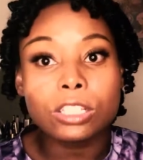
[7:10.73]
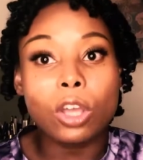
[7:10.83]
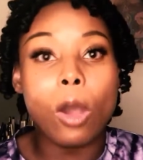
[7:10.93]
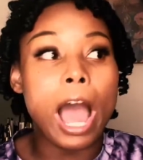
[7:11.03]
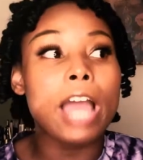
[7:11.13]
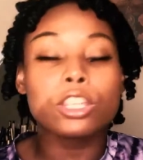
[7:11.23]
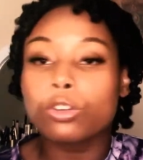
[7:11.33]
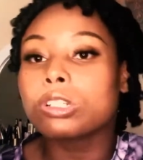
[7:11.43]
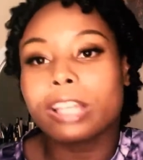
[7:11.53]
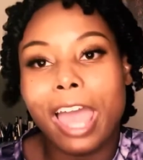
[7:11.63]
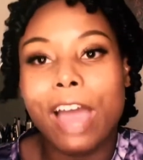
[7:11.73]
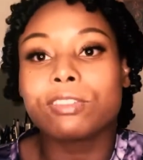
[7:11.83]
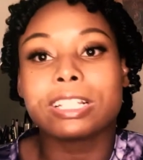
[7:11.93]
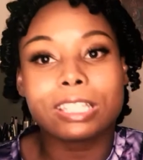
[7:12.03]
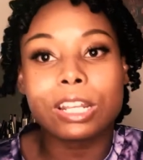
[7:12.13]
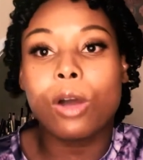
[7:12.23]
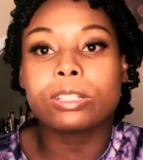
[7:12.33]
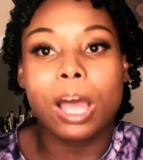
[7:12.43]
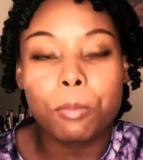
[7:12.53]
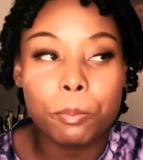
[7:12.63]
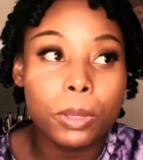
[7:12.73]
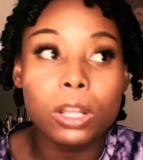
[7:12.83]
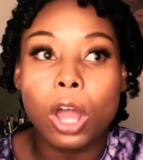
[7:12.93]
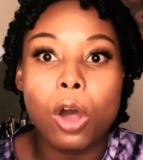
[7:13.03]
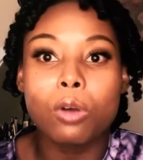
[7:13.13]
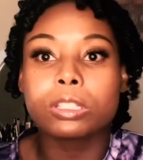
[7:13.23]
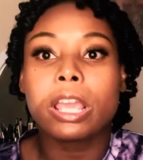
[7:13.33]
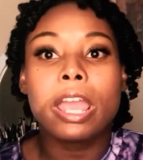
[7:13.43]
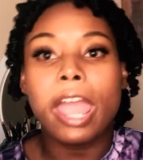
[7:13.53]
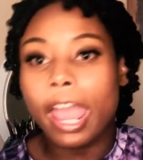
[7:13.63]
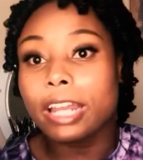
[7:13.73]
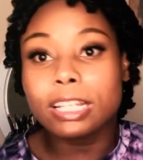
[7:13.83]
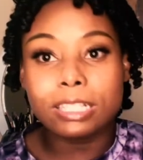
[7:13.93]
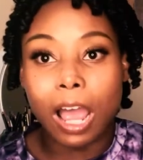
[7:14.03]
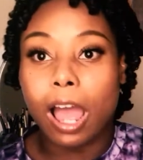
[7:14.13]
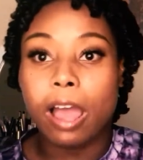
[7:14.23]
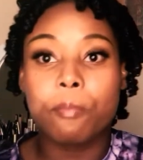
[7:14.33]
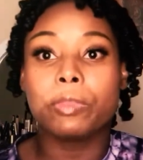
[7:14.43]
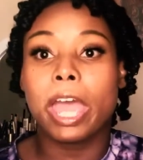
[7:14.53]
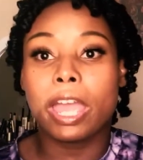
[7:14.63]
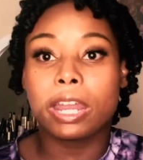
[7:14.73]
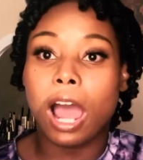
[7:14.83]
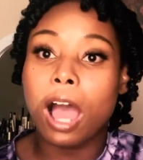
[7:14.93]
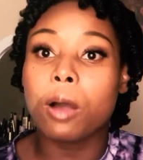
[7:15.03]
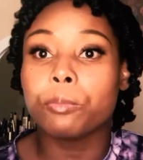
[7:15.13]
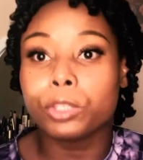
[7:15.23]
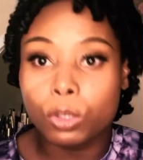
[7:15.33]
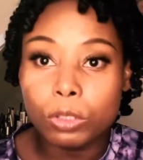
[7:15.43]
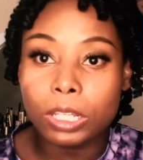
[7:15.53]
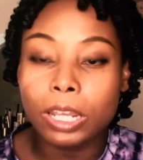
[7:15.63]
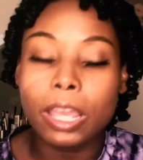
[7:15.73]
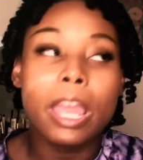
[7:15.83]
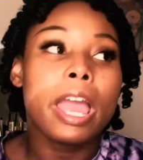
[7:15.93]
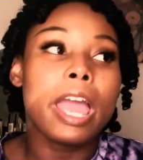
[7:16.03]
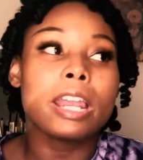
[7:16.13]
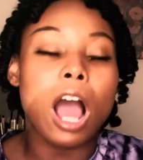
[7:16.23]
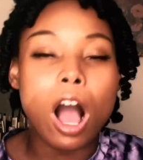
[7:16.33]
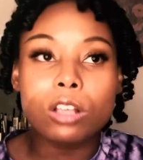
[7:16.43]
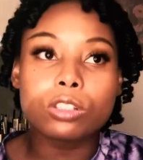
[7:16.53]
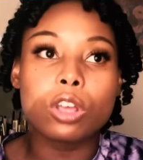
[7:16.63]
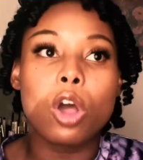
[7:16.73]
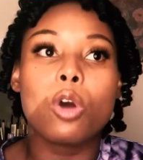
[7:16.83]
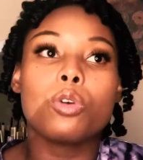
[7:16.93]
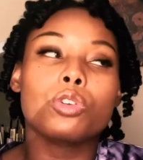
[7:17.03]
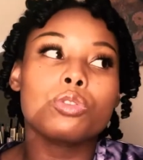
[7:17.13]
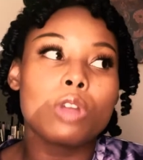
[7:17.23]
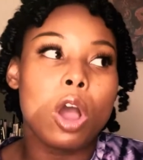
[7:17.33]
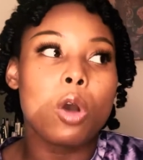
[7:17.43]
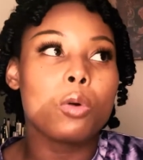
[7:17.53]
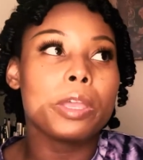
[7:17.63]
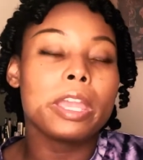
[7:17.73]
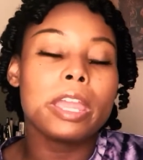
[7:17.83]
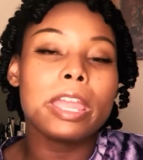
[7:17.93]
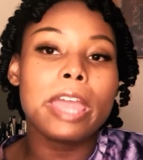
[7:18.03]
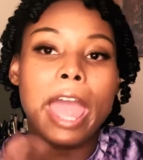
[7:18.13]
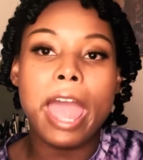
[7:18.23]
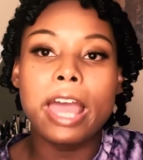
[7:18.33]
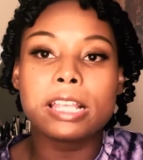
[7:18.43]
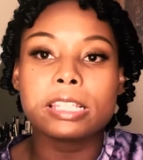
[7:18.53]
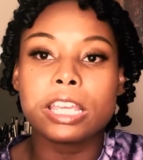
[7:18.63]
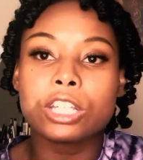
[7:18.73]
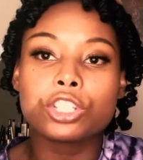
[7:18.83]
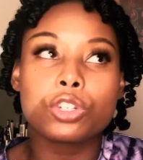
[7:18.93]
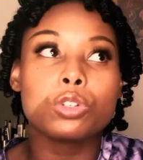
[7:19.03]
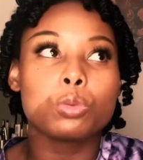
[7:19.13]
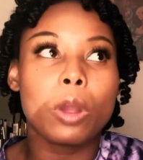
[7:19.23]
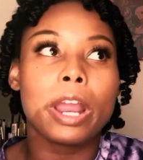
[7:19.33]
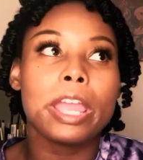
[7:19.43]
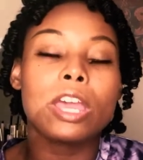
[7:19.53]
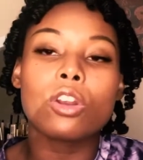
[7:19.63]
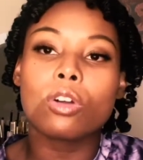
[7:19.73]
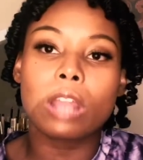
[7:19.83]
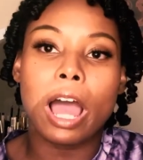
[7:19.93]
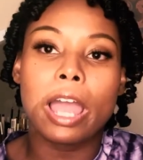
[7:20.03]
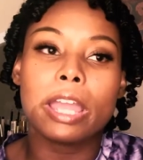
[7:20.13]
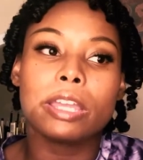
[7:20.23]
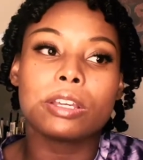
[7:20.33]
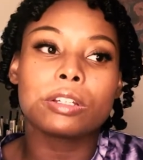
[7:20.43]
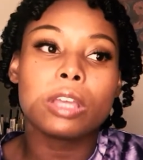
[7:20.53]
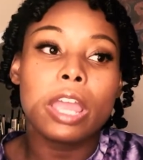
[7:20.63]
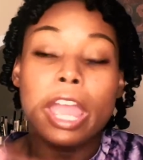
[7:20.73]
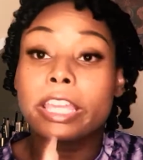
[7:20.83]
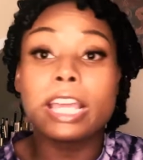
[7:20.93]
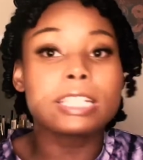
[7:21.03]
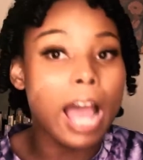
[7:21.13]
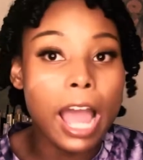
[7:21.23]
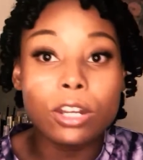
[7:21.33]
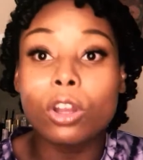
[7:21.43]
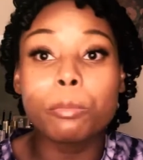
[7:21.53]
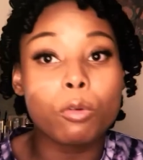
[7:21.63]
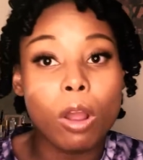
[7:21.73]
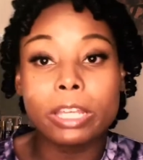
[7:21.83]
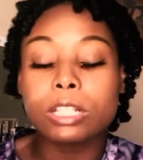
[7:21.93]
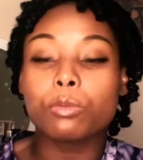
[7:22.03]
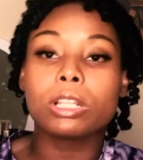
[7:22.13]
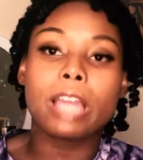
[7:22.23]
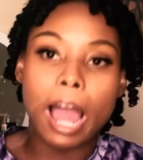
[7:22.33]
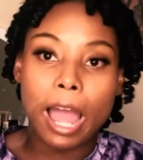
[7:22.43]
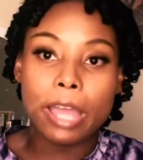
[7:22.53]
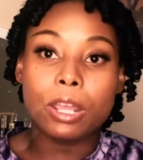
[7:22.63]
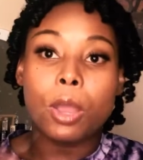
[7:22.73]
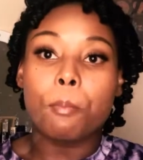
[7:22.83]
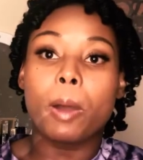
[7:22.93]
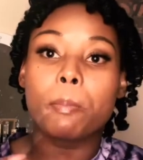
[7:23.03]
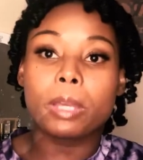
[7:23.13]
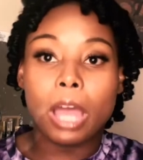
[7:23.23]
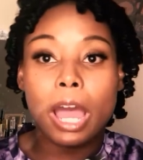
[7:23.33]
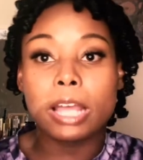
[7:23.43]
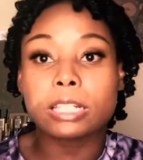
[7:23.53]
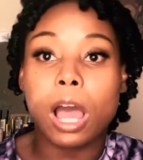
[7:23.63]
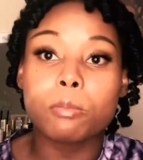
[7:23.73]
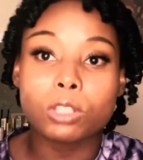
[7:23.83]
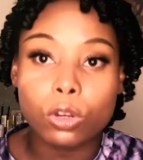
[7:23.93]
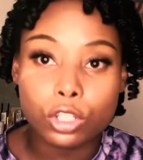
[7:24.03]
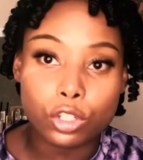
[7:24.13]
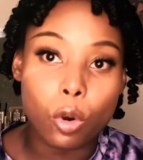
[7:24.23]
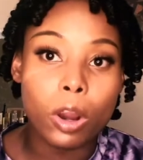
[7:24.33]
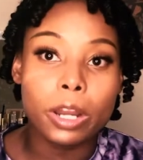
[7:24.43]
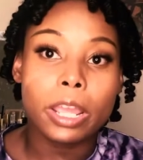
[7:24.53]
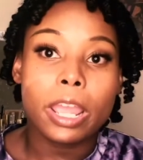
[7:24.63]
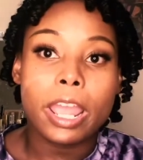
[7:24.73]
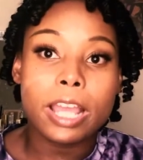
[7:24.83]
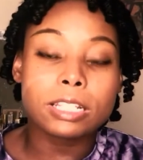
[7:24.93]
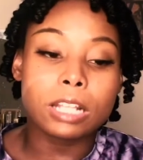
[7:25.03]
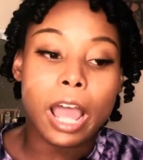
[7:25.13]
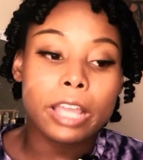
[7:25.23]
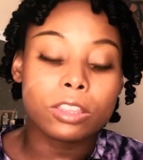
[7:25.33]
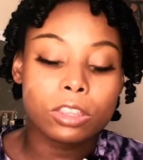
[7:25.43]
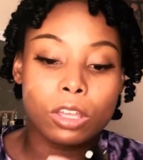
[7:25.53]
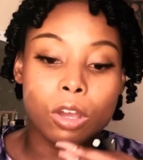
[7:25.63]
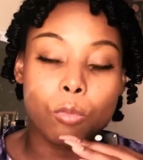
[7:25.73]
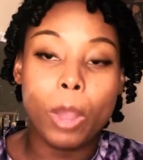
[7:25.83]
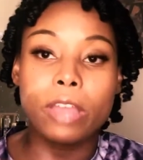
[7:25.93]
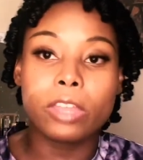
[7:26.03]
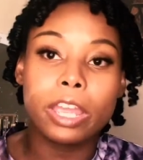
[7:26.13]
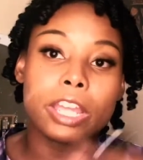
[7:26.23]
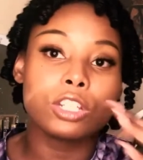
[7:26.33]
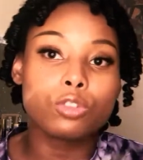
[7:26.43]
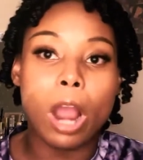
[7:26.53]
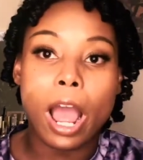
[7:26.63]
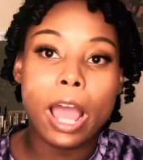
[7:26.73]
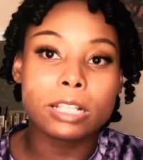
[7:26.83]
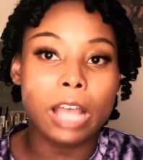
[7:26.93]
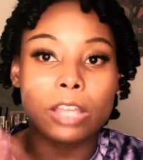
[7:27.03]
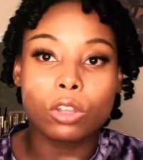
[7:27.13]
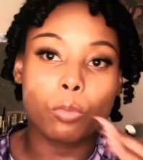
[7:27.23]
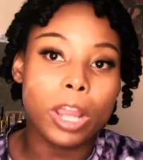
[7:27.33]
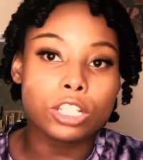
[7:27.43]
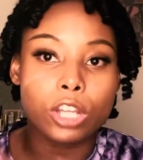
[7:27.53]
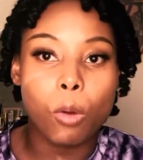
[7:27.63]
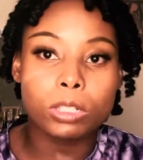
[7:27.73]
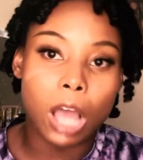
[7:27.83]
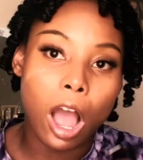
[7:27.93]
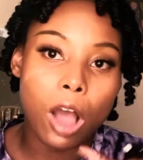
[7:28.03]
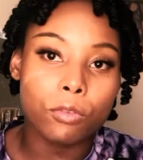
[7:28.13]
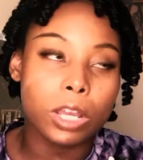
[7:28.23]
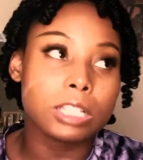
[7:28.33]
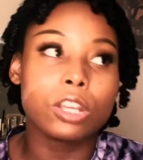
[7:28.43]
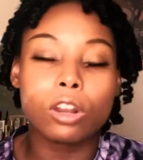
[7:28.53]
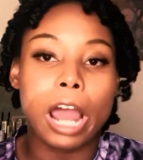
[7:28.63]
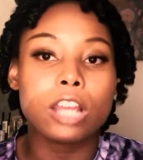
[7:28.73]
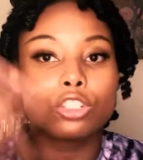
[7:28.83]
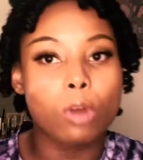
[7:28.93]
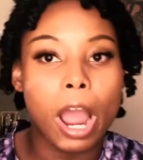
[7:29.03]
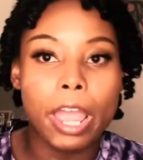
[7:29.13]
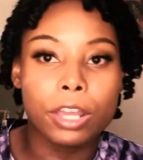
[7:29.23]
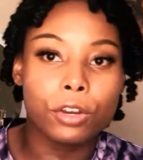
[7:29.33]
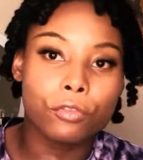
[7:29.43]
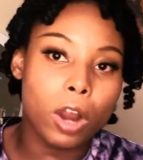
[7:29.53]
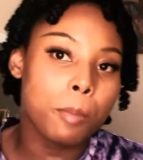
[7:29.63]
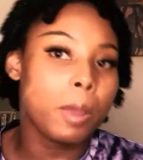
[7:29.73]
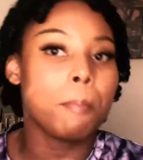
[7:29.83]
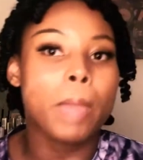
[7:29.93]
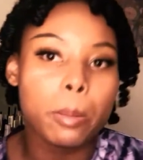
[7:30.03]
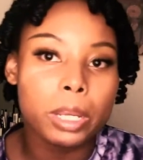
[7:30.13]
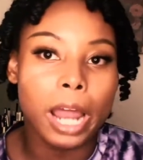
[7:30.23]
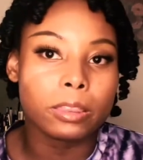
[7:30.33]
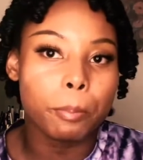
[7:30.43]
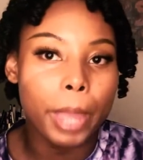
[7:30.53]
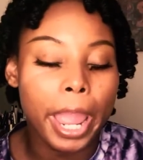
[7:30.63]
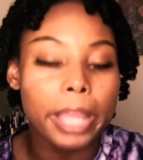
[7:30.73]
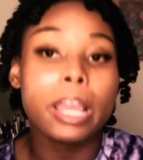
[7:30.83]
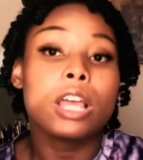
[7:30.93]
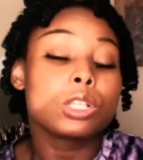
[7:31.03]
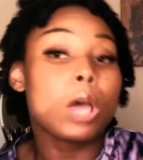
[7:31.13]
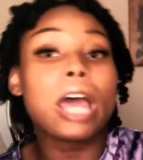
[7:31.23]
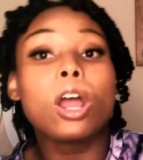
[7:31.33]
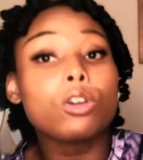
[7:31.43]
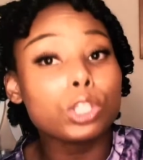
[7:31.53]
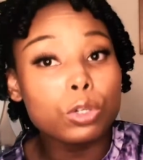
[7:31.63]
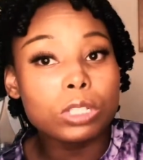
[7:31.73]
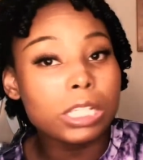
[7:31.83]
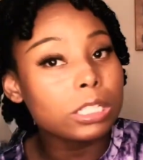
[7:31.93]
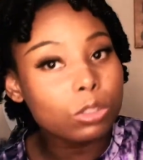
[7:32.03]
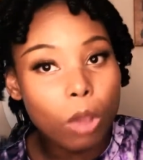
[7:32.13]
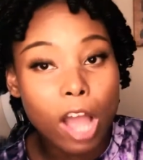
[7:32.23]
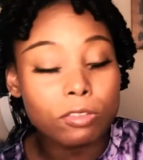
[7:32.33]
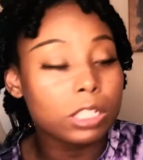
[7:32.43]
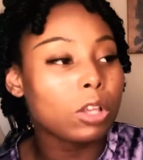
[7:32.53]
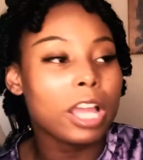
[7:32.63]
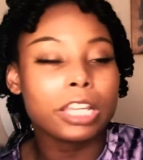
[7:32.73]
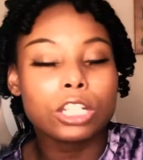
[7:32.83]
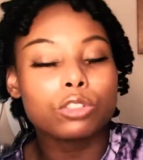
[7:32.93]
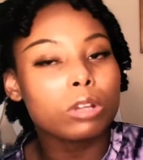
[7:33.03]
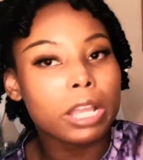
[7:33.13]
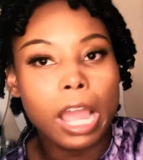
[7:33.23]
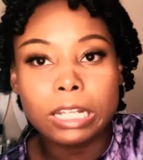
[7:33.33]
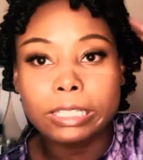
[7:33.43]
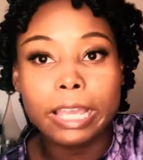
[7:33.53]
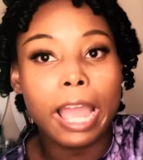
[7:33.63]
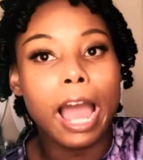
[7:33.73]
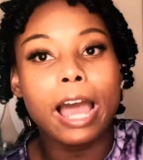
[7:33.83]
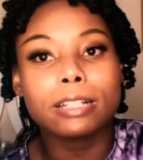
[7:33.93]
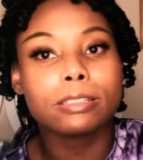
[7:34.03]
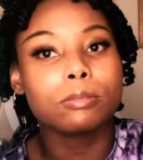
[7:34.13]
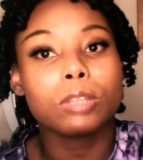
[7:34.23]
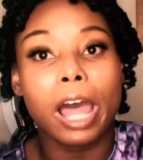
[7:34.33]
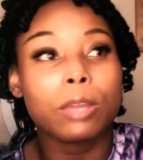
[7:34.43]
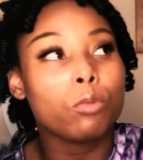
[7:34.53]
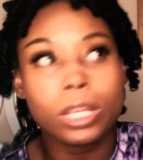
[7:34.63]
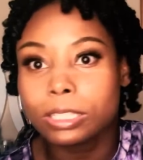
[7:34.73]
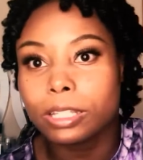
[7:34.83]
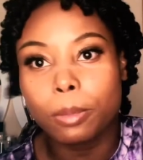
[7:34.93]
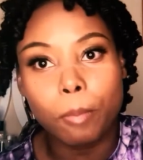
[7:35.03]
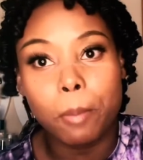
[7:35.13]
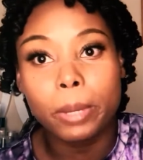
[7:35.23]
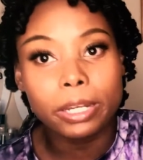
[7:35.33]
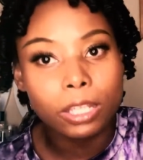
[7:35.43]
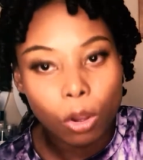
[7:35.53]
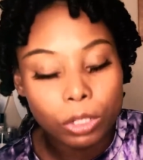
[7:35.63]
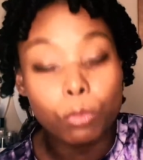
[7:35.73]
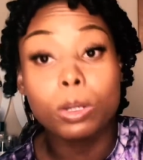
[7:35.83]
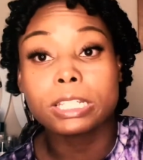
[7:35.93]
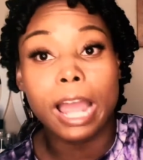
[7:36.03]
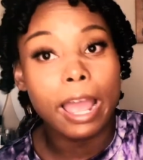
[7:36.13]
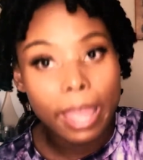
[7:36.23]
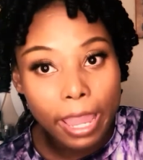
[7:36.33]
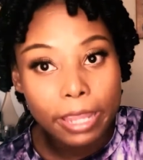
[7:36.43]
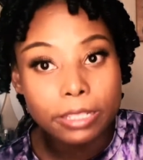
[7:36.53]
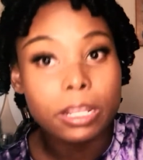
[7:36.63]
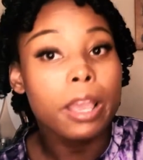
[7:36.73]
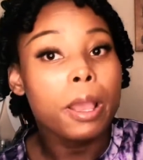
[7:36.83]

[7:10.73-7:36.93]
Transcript: So I usually have to sit on top of pillows anytime that I'm using it. And also, you know, it has issues where it'll like, it gets hot. Don't get me wrong, it gets really hot. But because I'm so short, it's like the way that it dries, like the ratio is off. Because it'll like dry in the front, but maybe not the back. So I don't use it too often. So I guess you can kind of say I like wasting my money on it, which I hate.